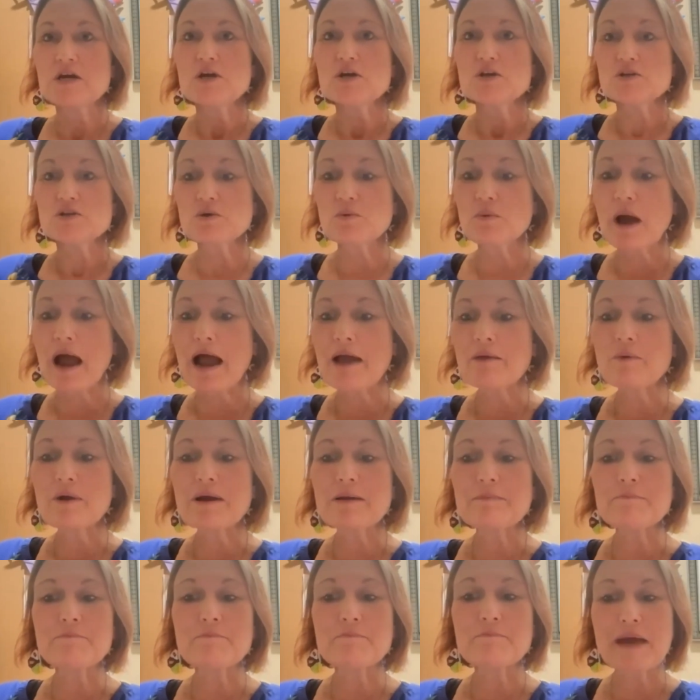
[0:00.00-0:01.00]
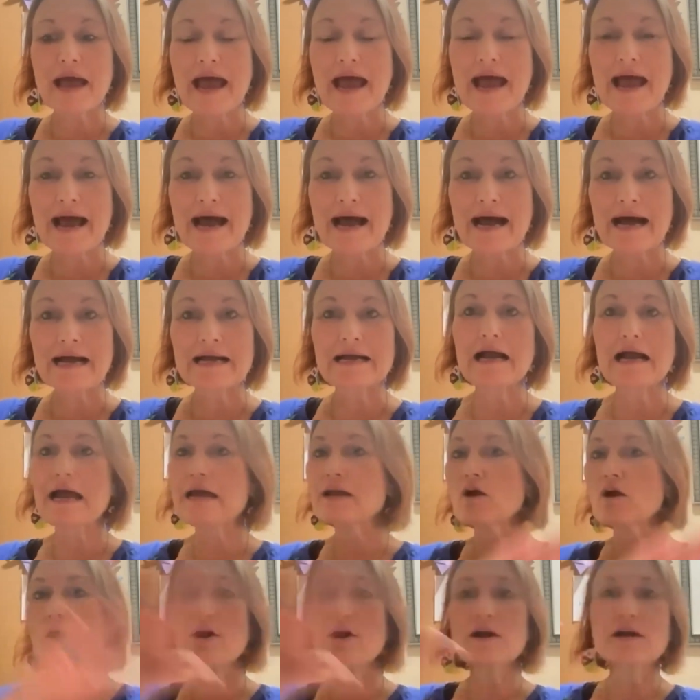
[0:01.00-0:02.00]
So I went back, I'd
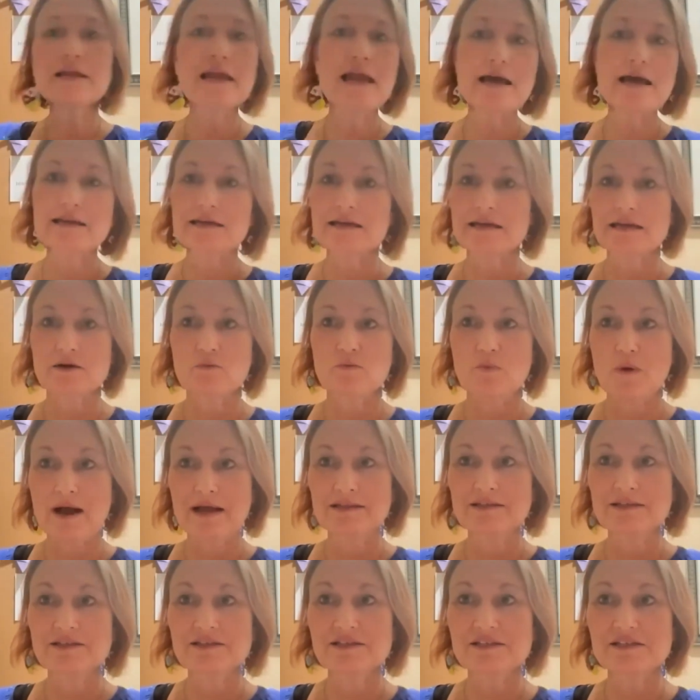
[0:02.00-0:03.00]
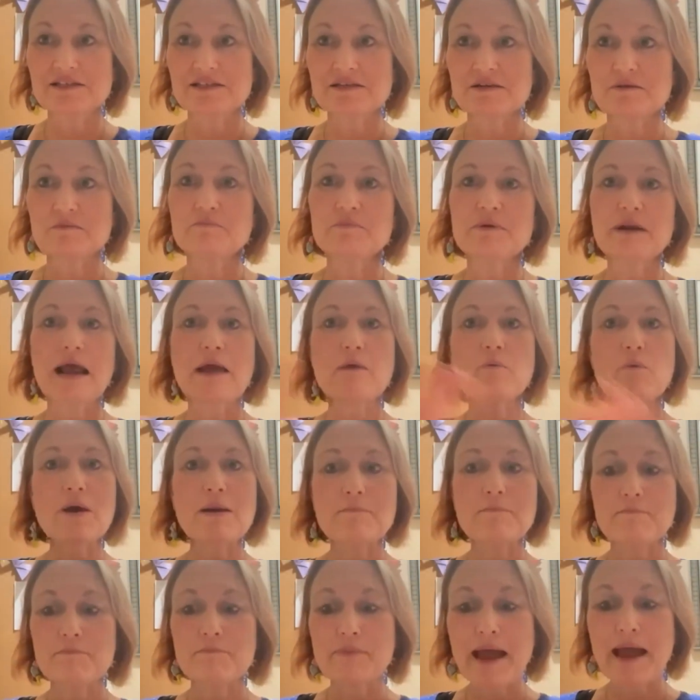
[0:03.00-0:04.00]
already edited once, but I
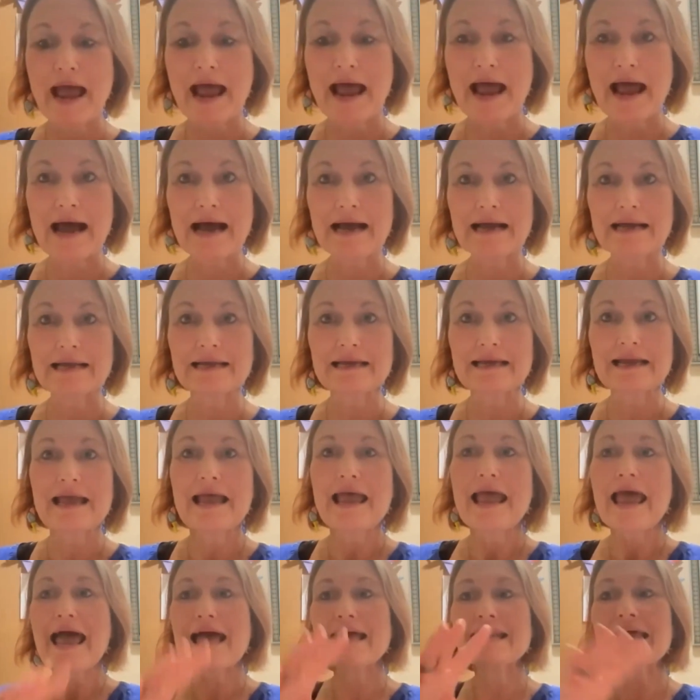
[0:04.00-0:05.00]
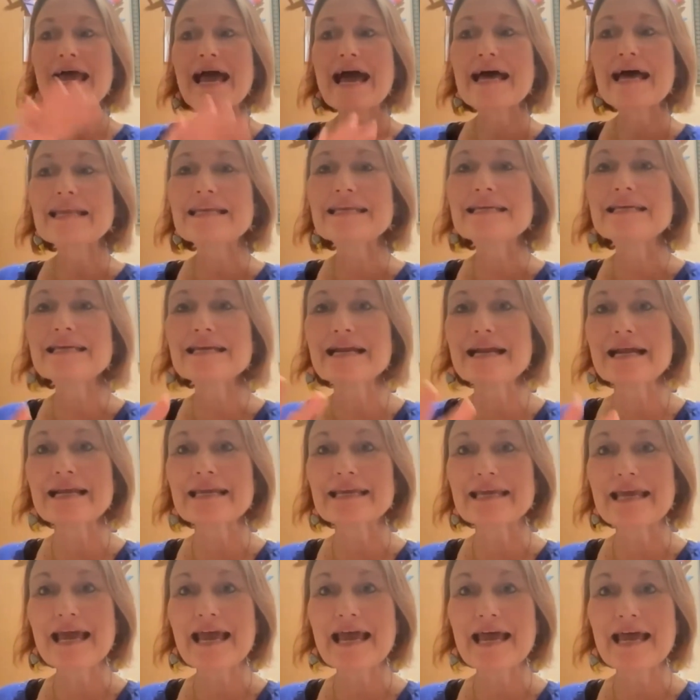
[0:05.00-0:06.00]
went back and edited
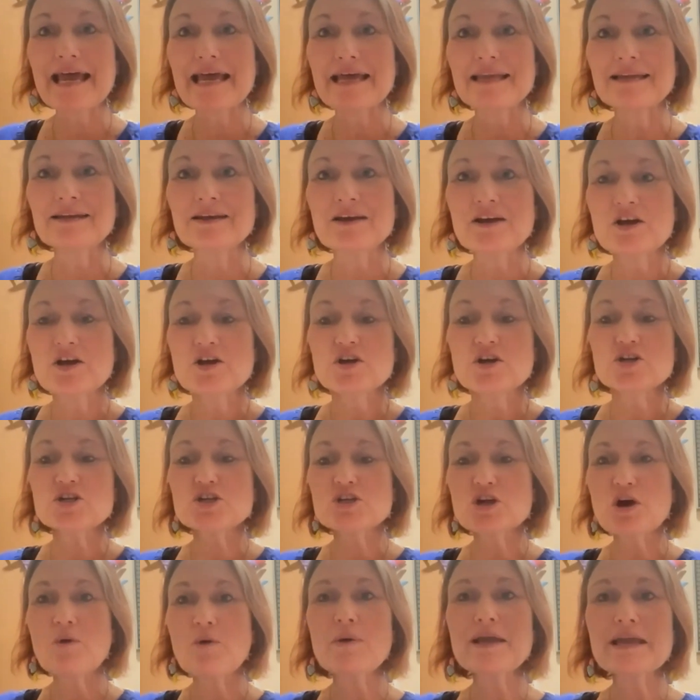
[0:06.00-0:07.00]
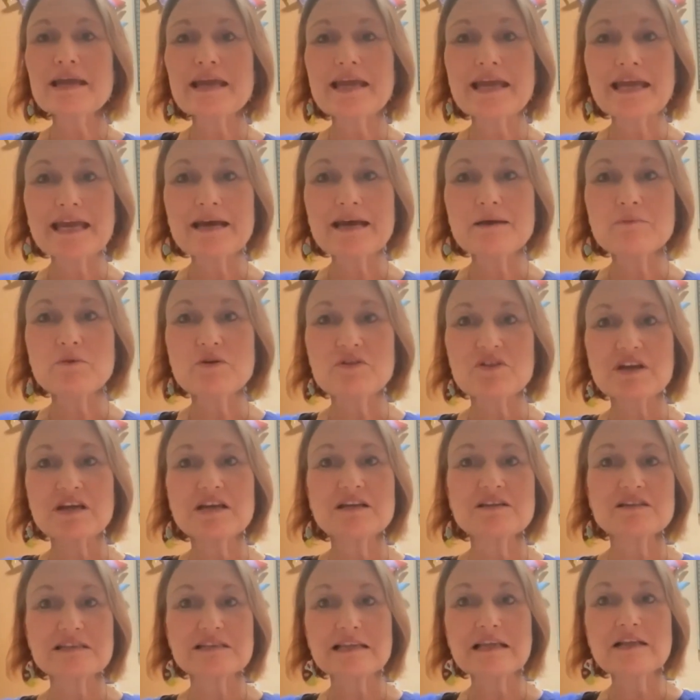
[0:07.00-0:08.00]
again, showing him within
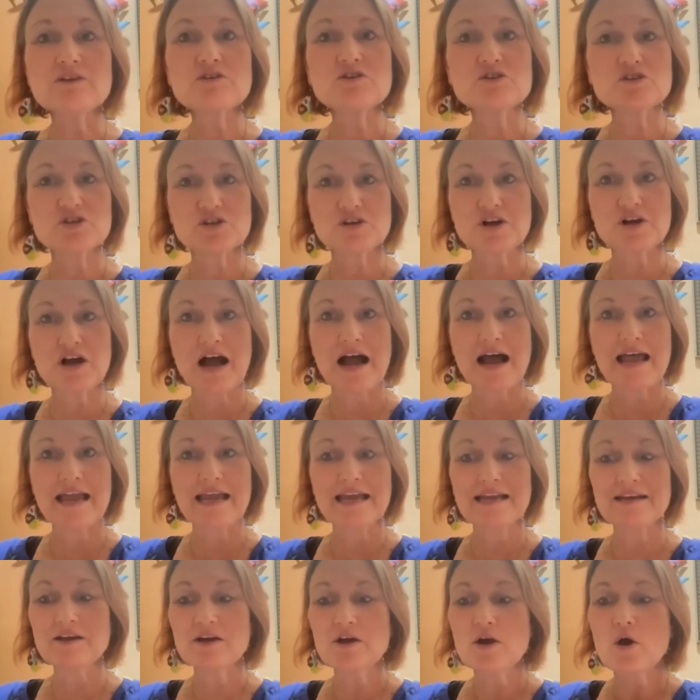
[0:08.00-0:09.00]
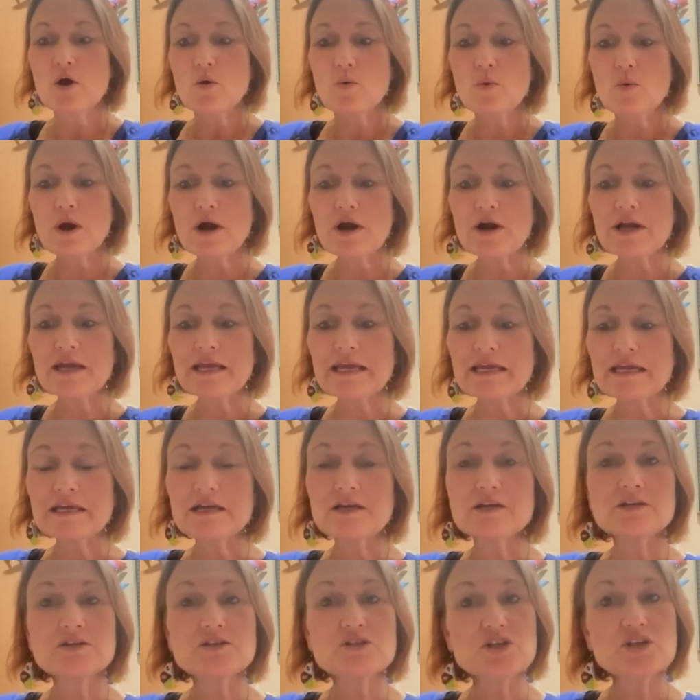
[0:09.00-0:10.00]
his literature guide where he
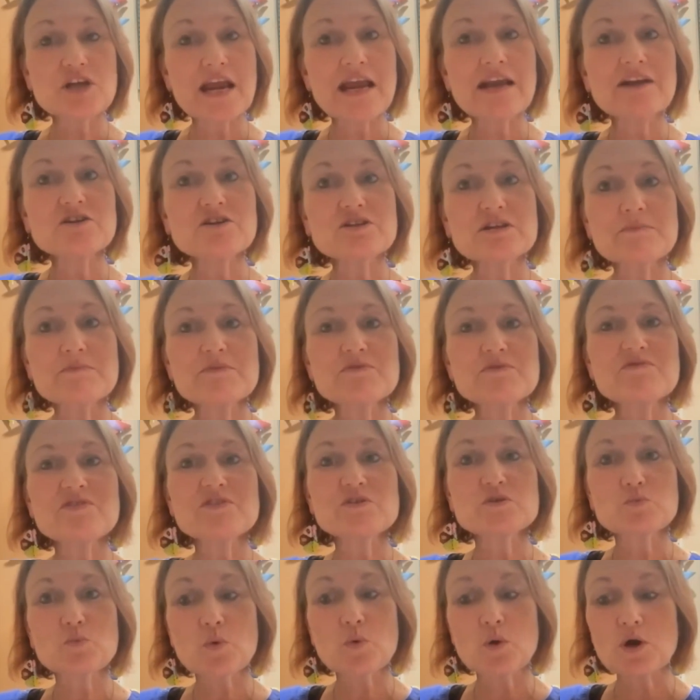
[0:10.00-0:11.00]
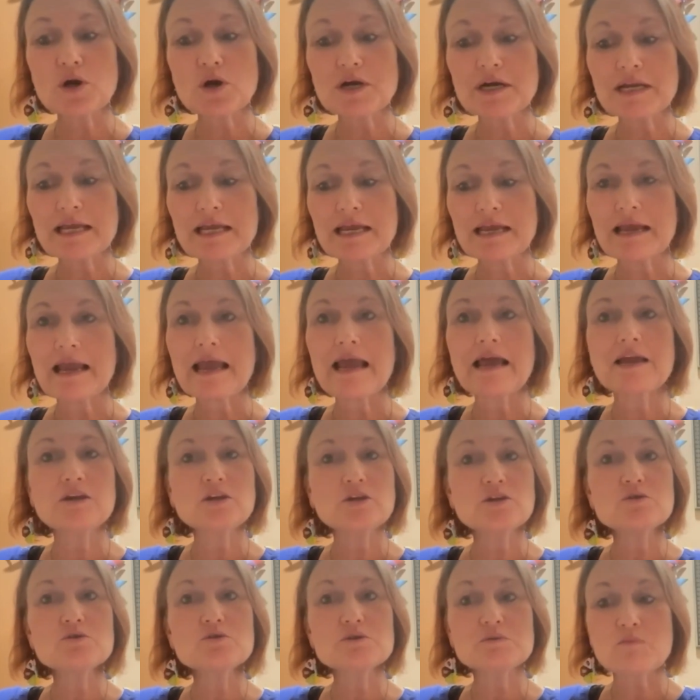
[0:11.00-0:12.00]
could change some of his wording and
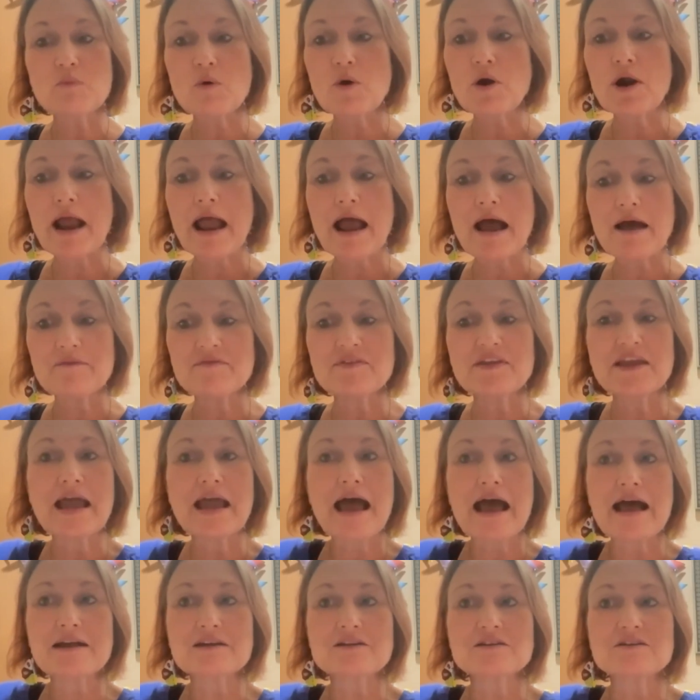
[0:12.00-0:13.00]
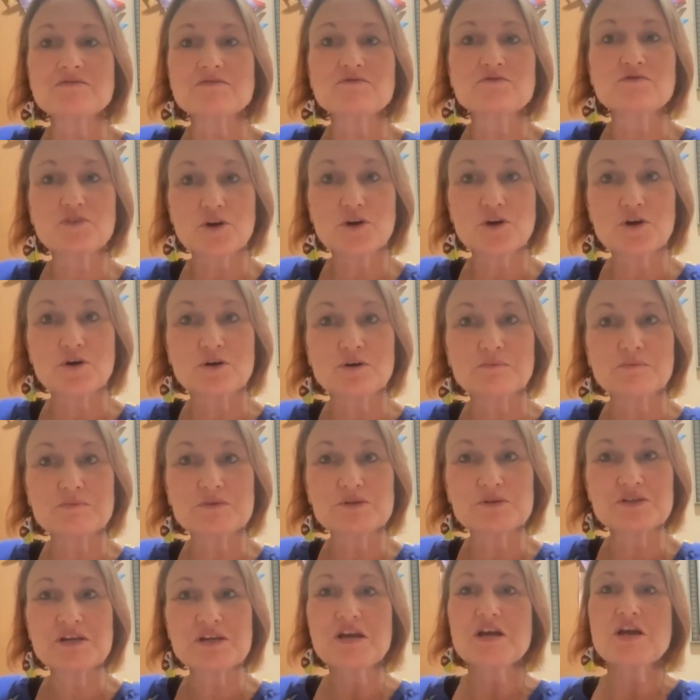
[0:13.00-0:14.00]
use more of the active
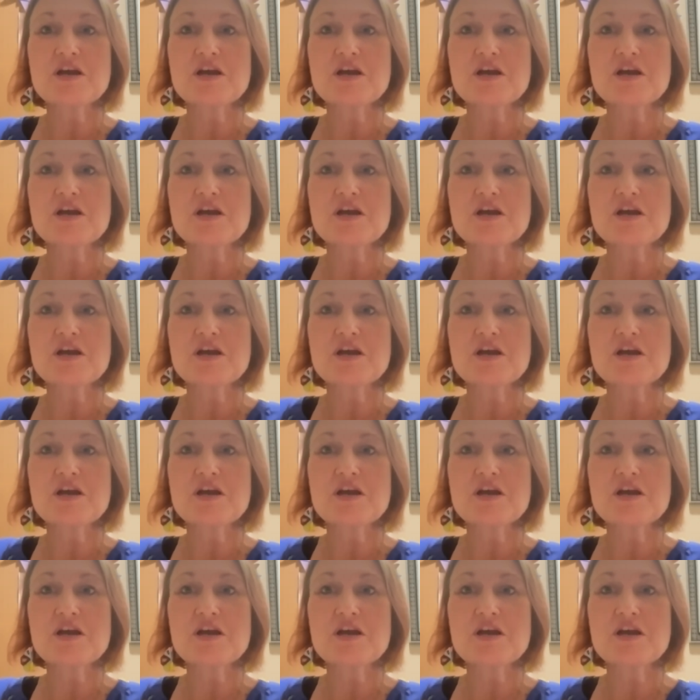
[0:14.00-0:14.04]
verbs.